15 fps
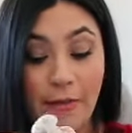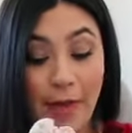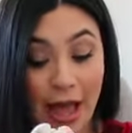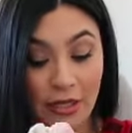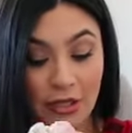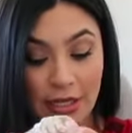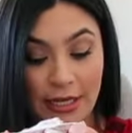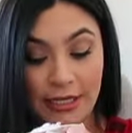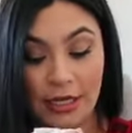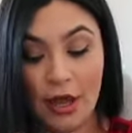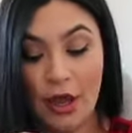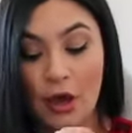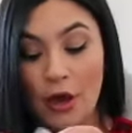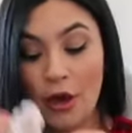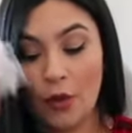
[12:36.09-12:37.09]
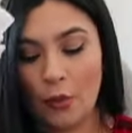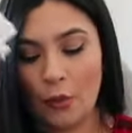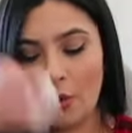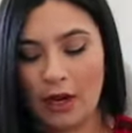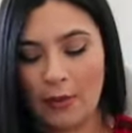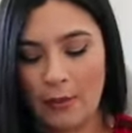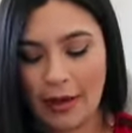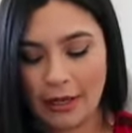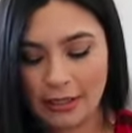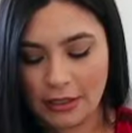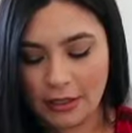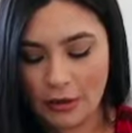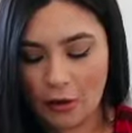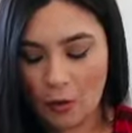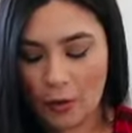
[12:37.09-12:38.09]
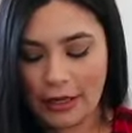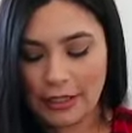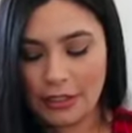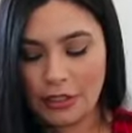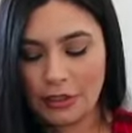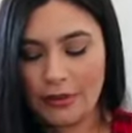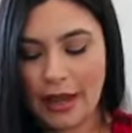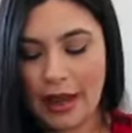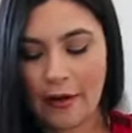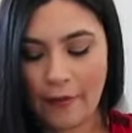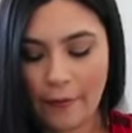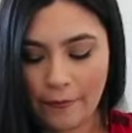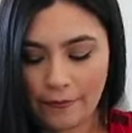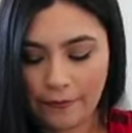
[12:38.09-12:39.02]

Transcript: matches what I'm about to go into now.